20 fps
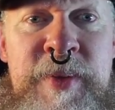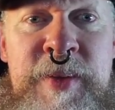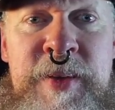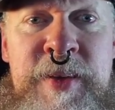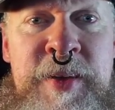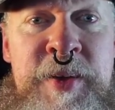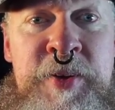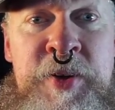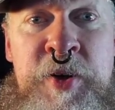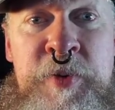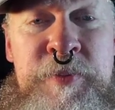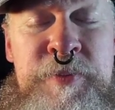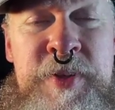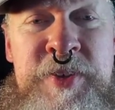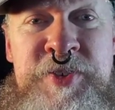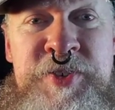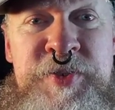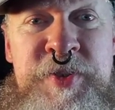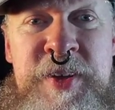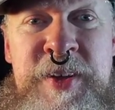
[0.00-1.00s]
you know,
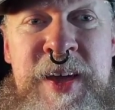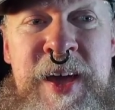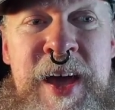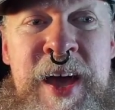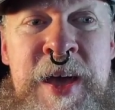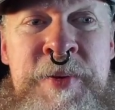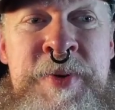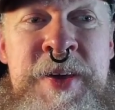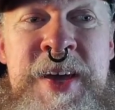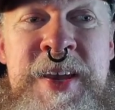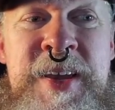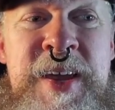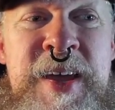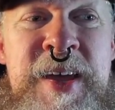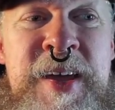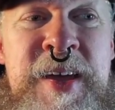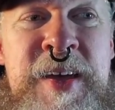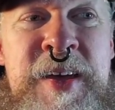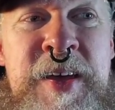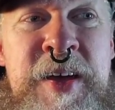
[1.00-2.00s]
I mean,
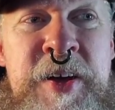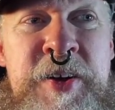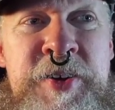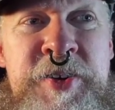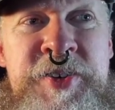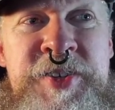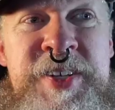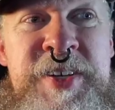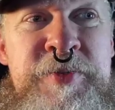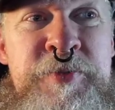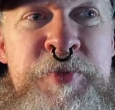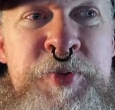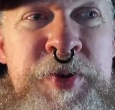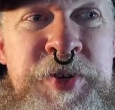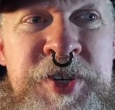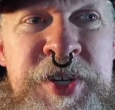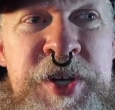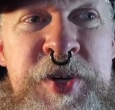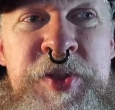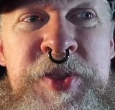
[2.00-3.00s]
do,
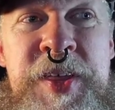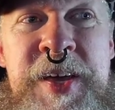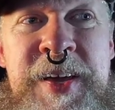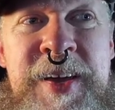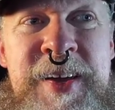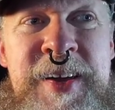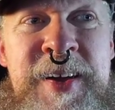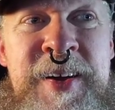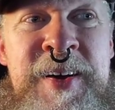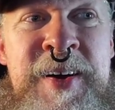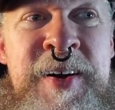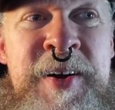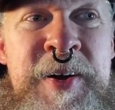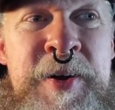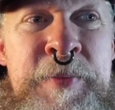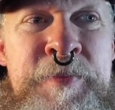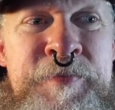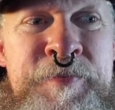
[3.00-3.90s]
do you think? Uh,